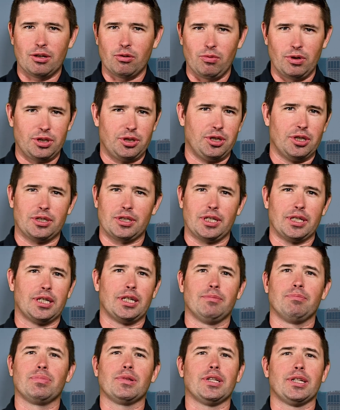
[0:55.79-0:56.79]
was just a
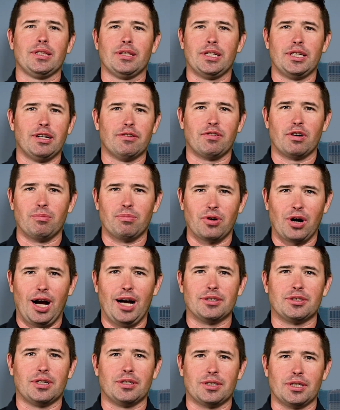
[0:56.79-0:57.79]
completely different
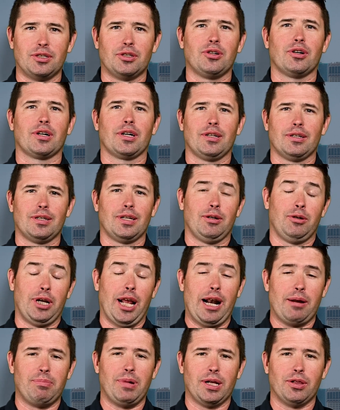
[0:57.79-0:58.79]
process and it
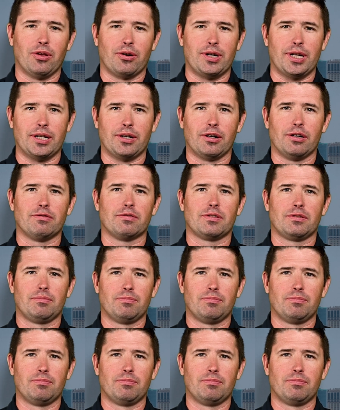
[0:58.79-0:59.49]
had a big learning curve.